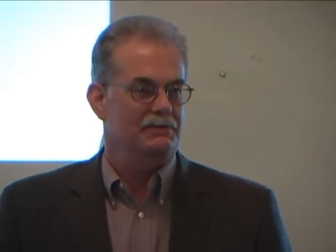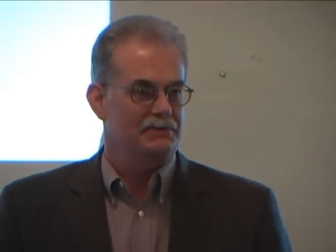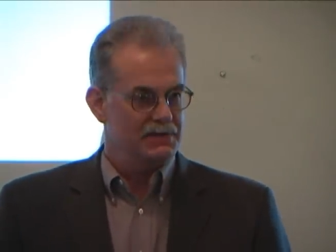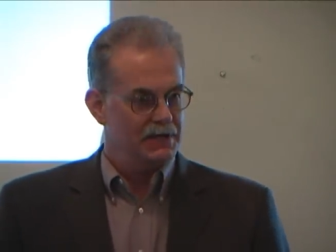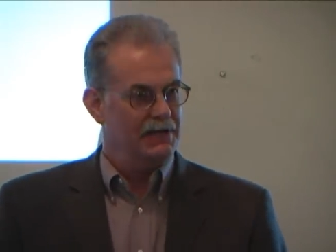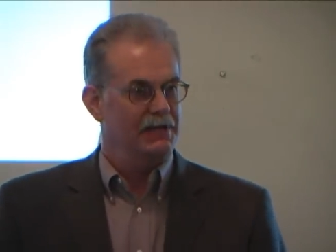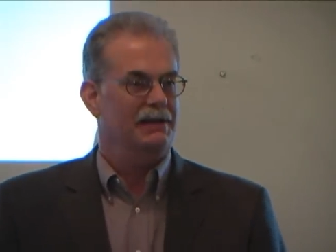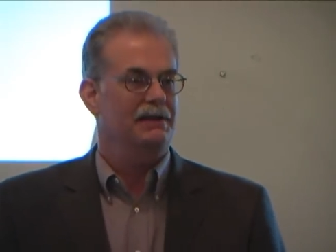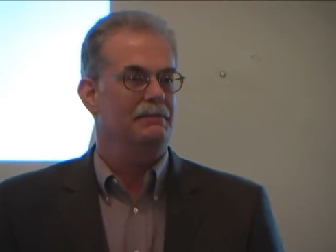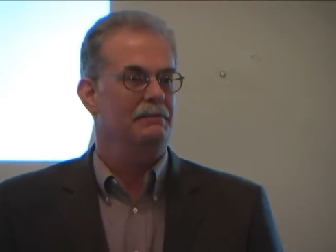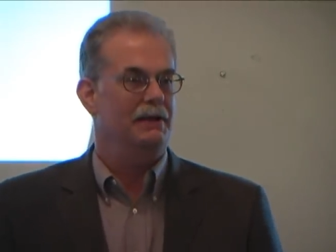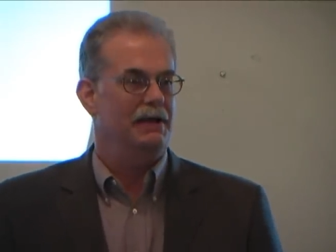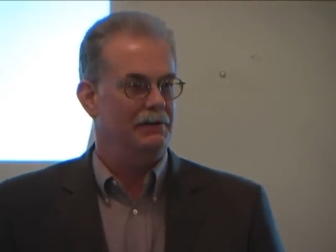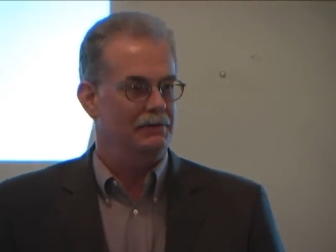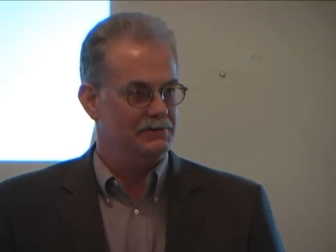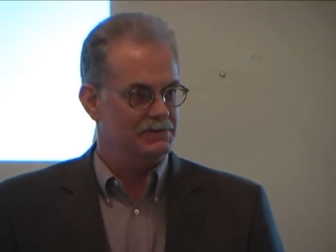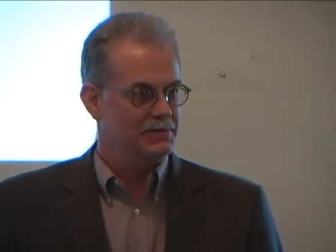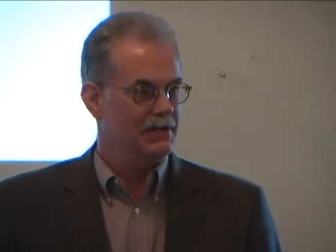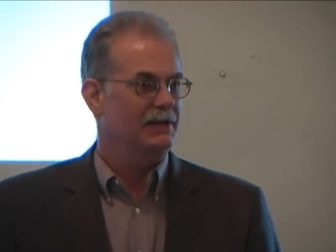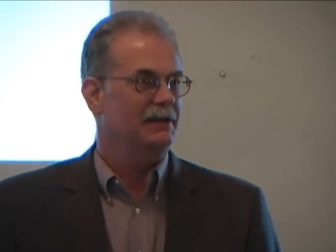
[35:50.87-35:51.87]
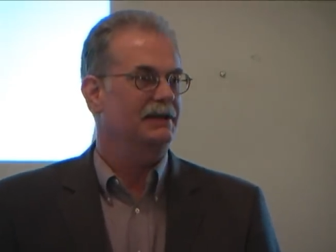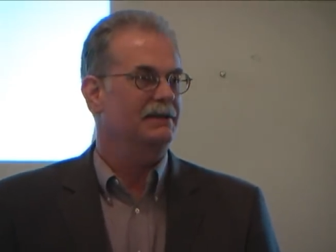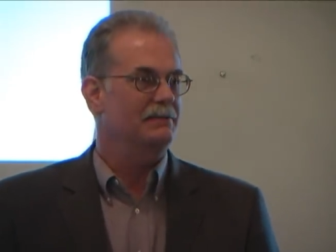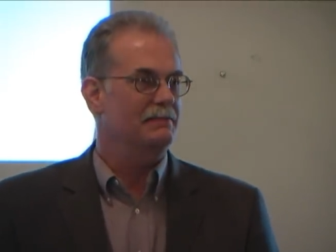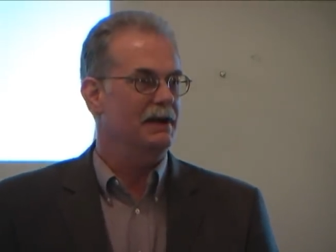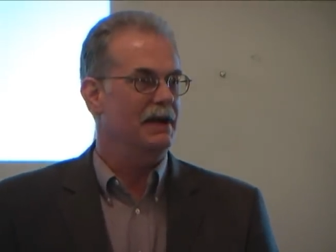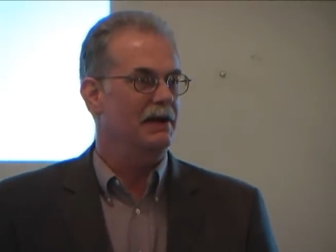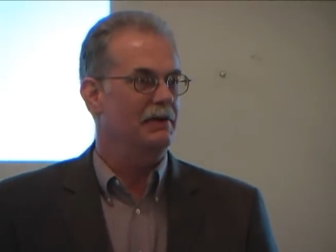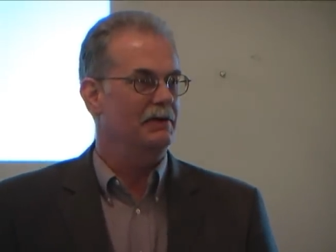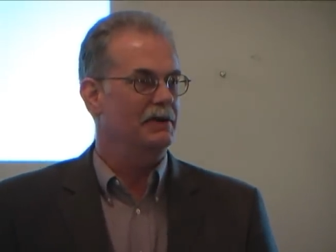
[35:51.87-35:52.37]
It's going to come out. It's going to come
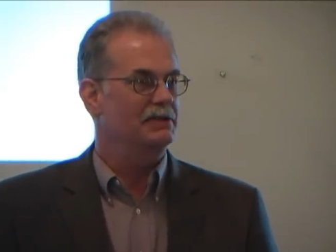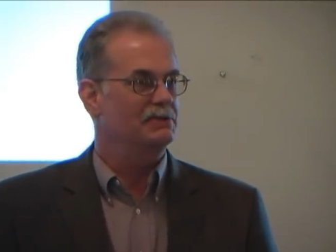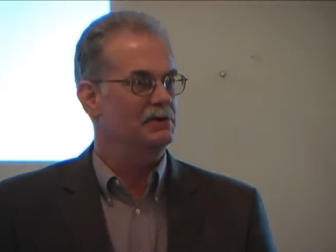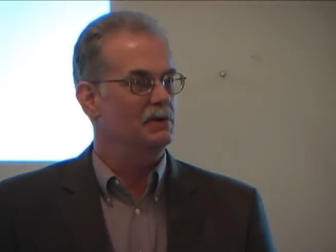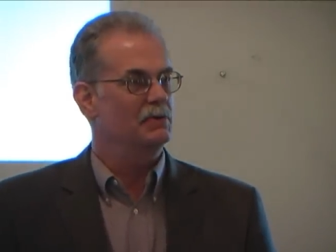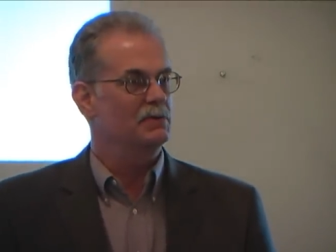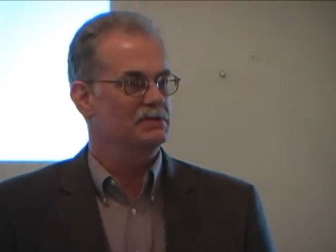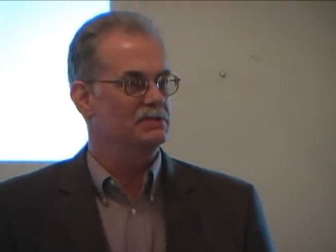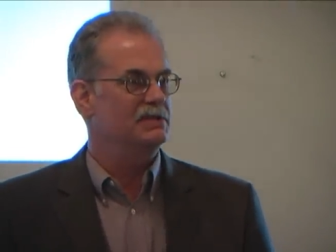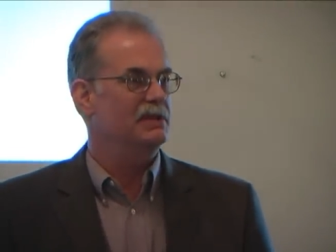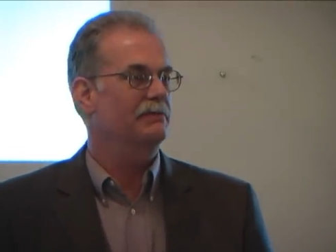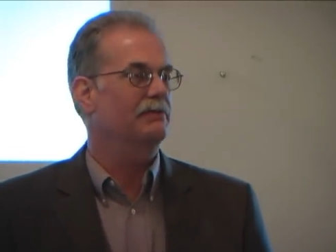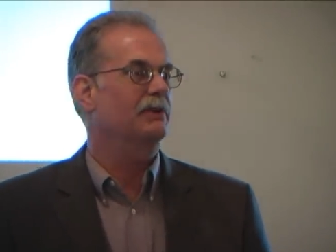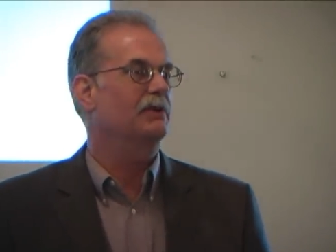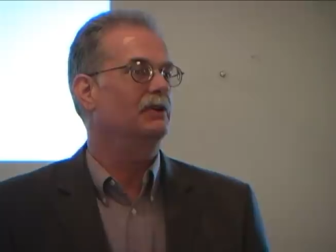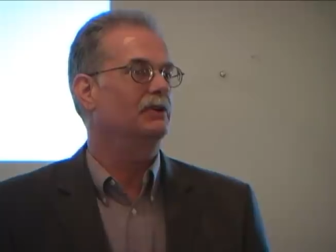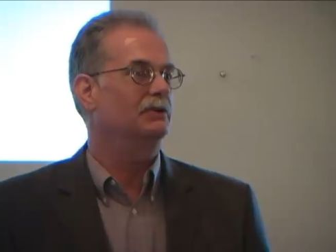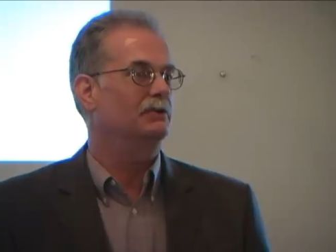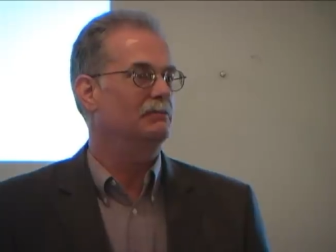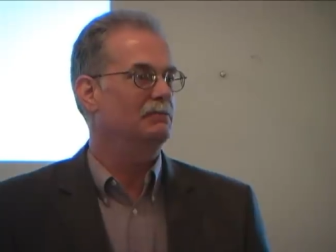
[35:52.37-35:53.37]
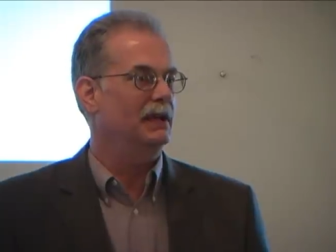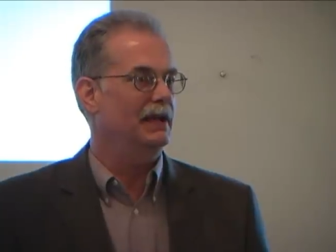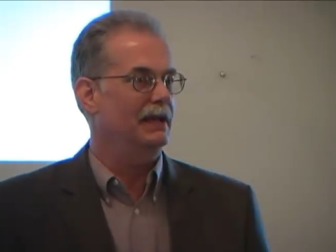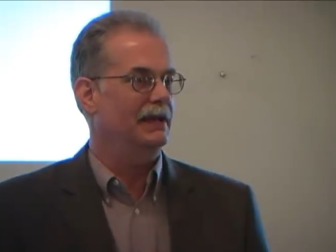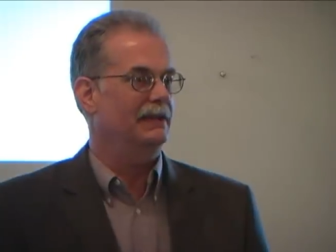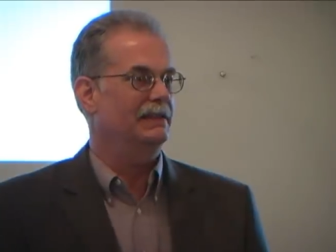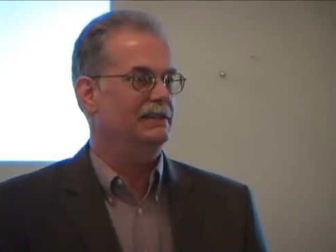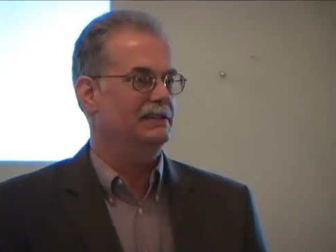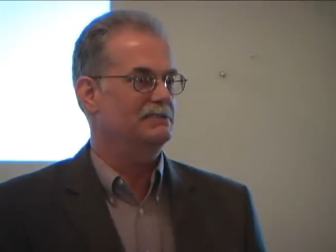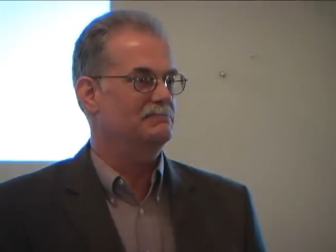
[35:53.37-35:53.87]
out. And so it was difficult to
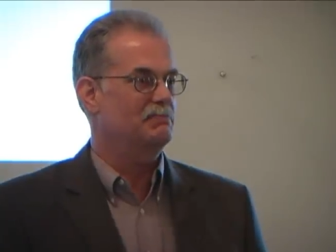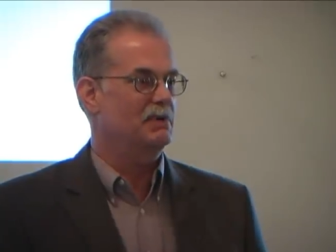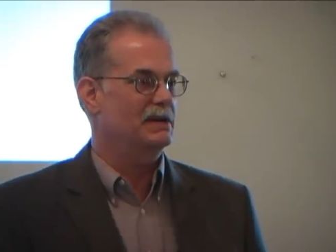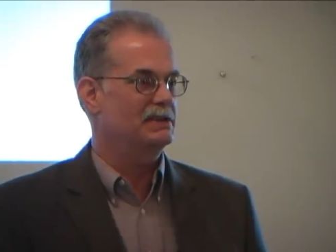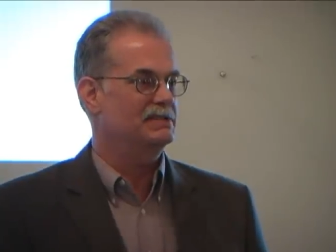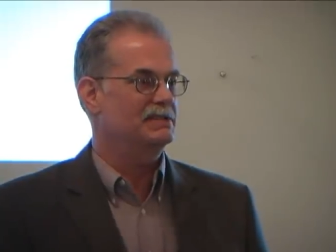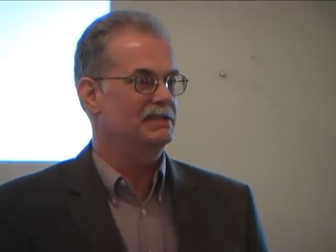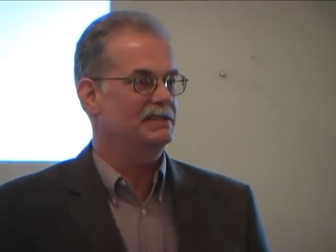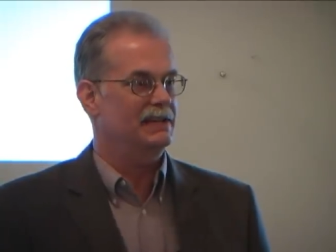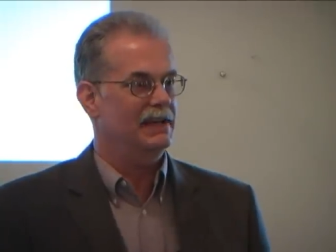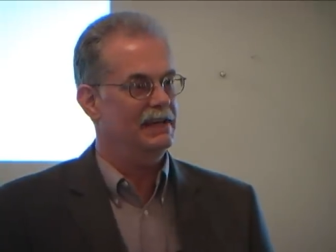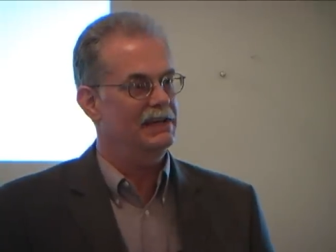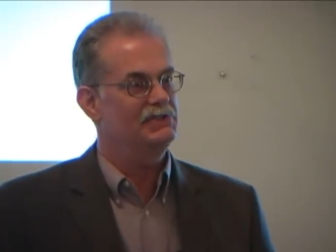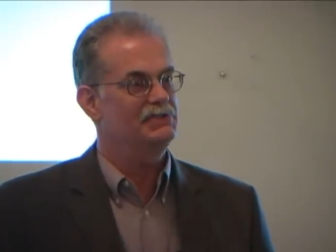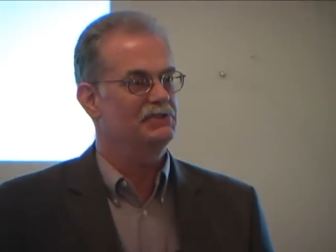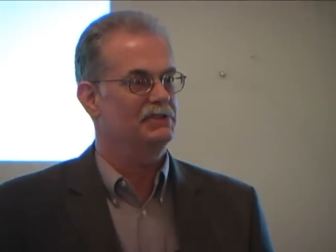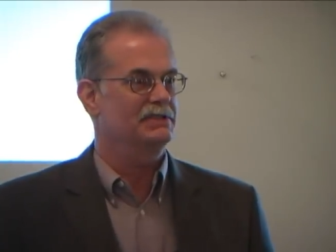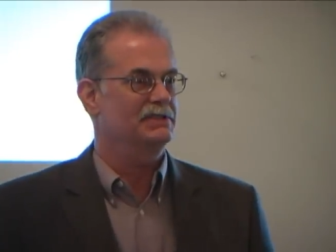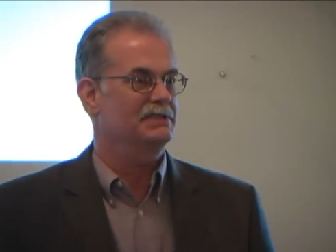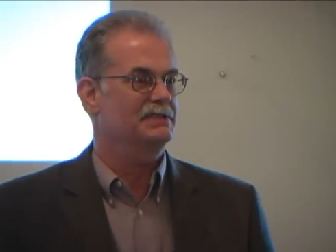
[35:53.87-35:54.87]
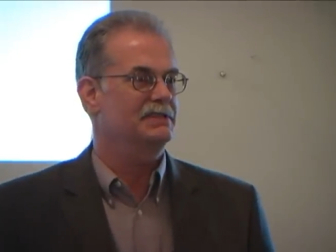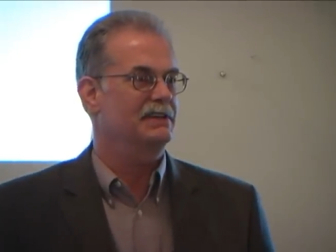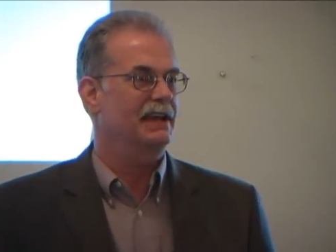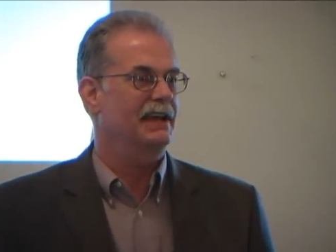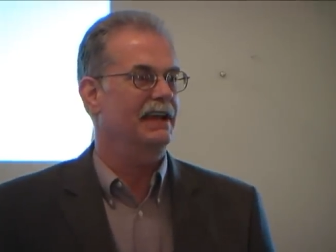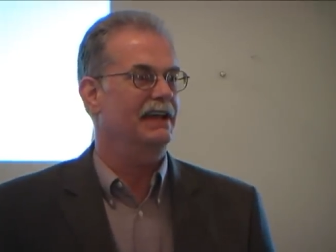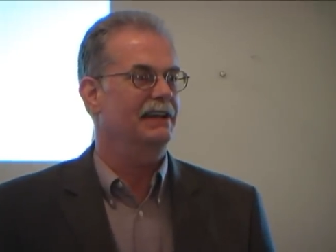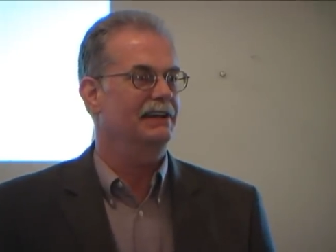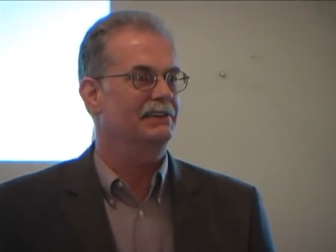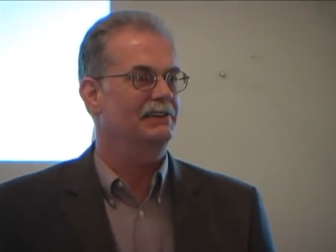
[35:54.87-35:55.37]
plan these presentations
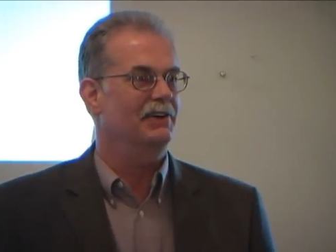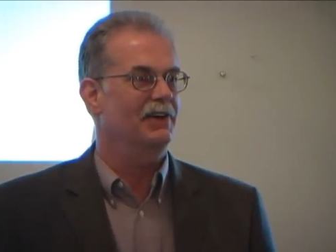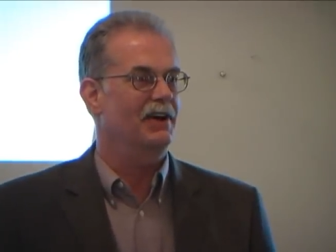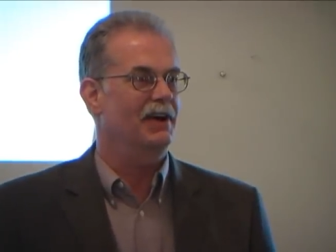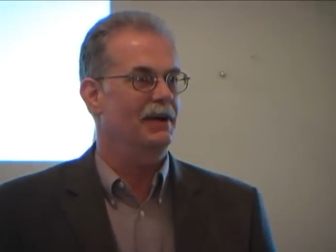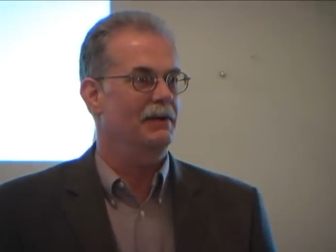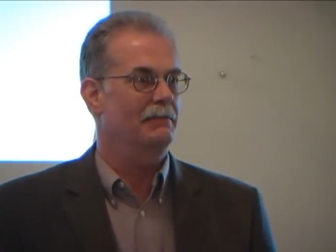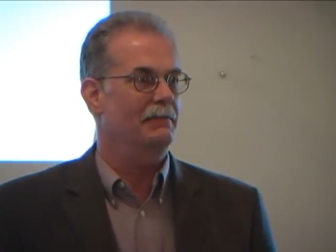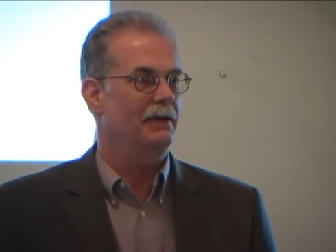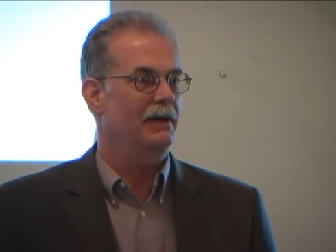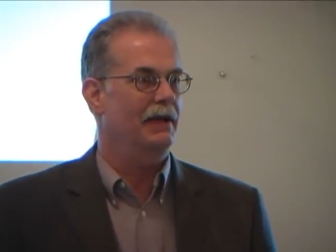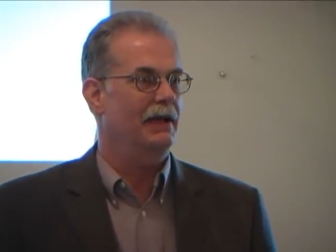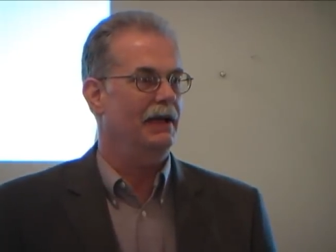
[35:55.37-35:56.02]
ahead of time,